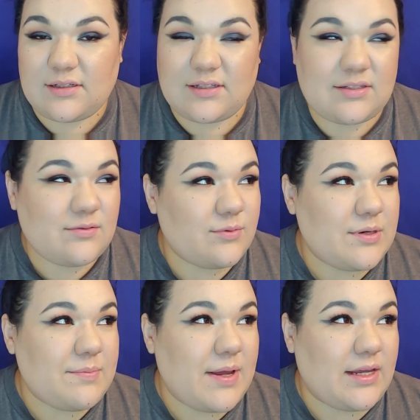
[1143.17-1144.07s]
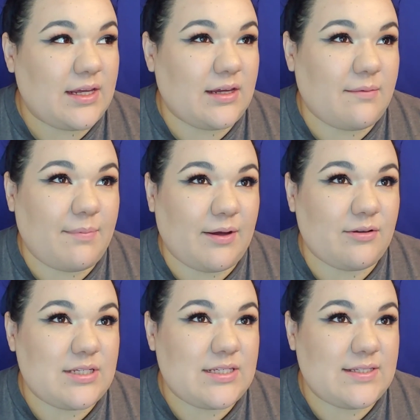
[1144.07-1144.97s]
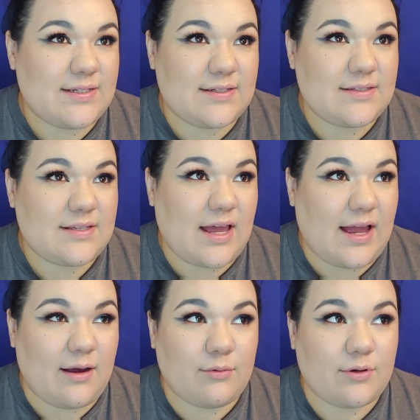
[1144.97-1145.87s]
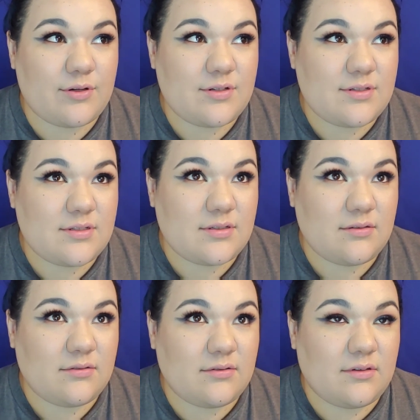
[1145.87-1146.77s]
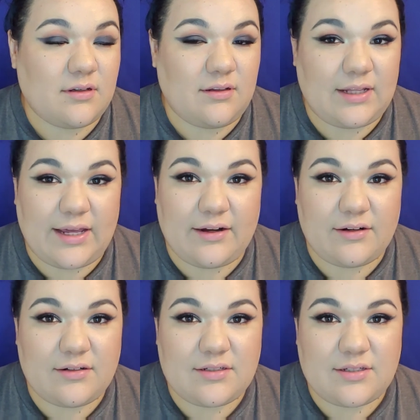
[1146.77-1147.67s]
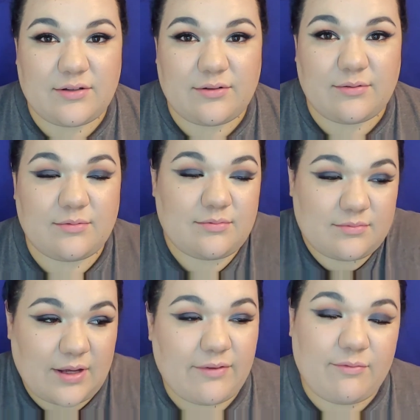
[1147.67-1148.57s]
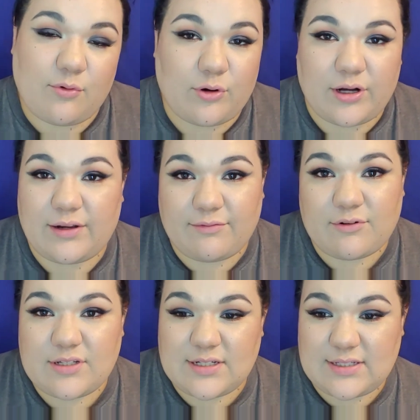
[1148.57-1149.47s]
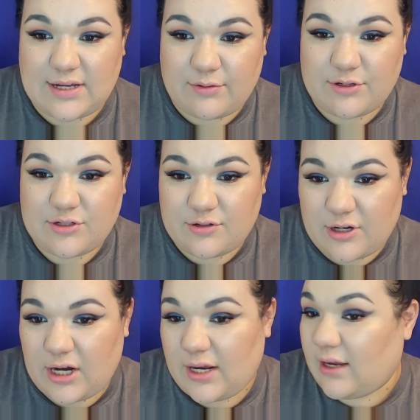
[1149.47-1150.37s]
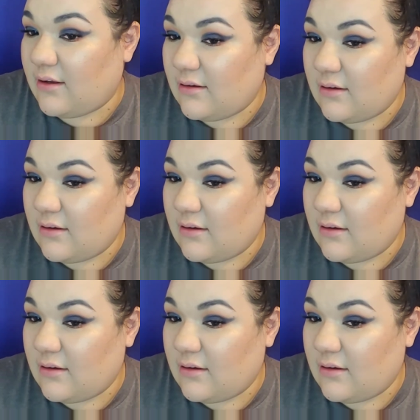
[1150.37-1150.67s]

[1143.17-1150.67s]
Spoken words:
This would make it about 6 hours later, so I've worn it for 6 hours straight.